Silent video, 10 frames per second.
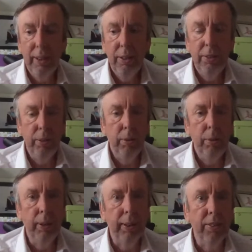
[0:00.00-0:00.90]
to
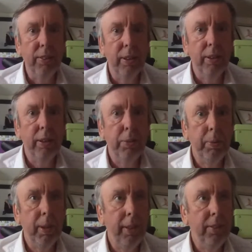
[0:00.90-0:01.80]
kickstart the
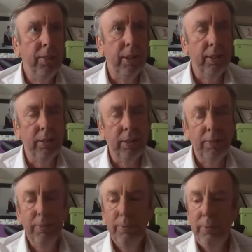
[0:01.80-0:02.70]
hospitality sector.
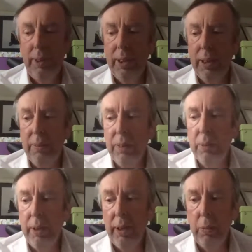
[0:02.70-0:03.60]
You know, they
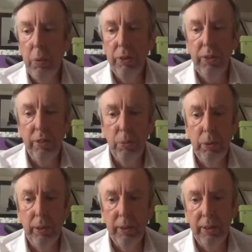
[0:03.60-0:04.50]
really want it to
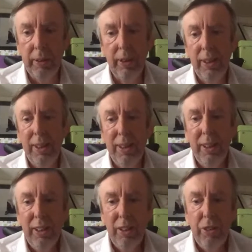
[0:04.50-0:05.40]
work.
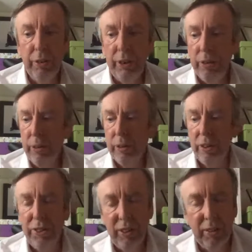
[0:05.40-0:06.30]
During
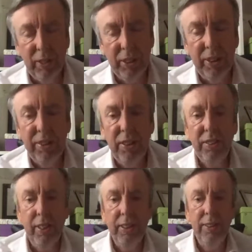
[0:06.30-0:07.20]
August, you've got this
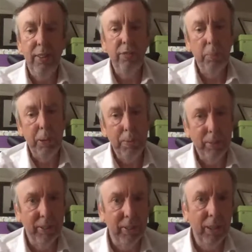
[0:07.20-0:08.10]
incentive for people
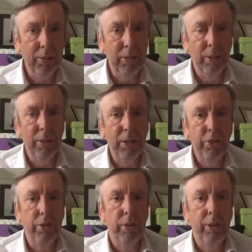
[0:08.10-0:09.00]
to go to your
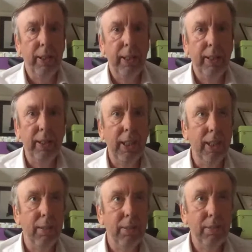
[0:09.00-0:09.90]
restaurant and get,
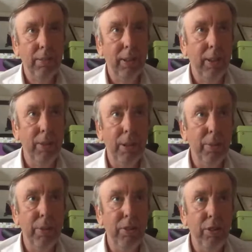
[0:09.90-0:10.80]
you know, a
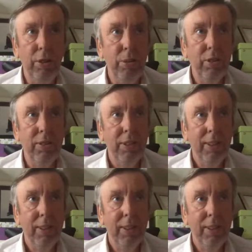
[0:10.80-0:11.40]
reduced